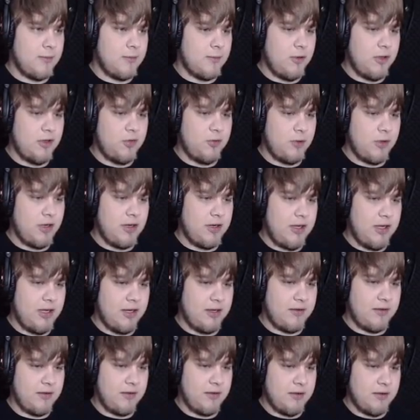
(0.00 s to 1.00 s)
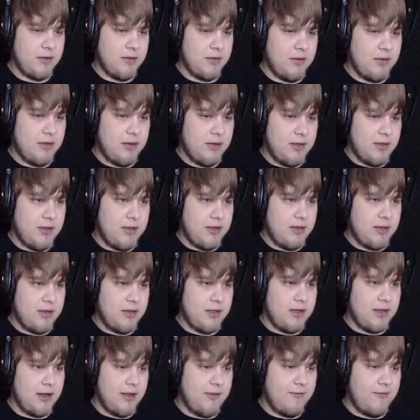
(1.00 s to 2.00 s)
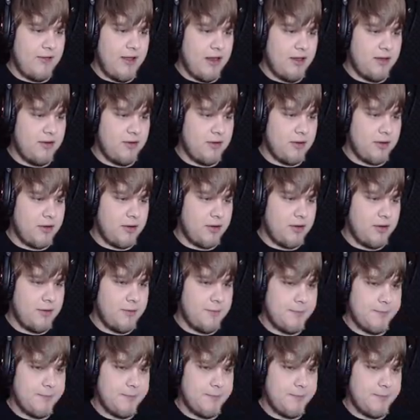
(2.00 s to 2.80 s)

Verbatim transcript: What do I need? Lavender.